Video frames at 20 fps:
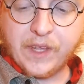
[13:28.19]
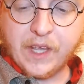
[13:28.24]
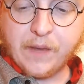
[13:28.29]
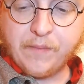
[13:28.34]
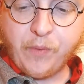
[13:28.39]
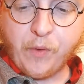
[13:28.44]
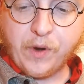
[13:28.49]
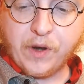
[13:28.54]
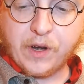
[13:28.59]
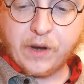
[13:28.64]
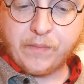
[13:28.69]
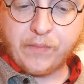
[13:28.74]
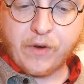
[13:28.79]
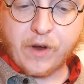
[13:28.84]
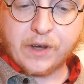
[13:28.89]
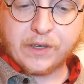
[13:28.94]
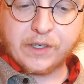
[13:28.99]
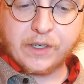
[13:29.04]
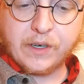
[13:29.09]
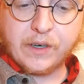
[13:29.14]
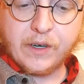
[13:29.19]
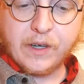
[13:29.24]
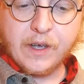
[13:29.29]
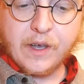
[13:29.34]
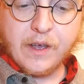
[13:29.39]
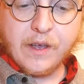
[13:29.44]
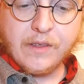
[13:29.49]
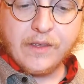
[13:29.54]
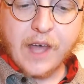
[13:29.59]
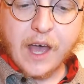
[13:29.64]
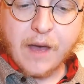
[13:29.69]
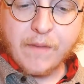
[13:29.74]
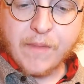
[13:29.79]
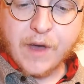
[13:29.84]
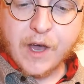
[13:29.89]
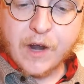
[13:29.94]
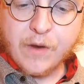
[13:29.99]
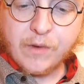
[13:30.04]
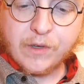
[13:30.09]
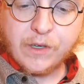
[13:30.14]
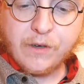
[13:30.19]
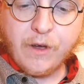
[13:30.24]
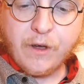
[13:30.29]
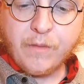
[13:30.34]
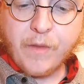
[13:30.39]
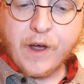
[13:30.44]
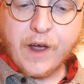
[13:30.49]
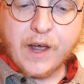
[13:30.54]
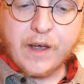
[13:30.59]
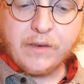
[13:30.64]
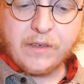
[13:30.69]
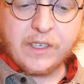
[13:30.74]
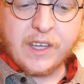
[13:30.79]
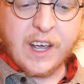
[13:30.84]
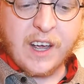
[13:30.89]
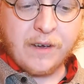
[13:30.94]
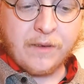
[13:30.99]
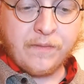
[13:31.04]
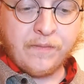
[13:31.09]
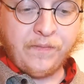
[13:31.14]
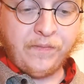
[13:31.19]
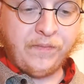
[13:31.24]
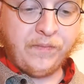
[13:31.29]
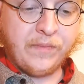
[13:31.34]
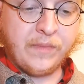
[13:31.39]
He pointed at Prosser. "That man wants to knock my house down."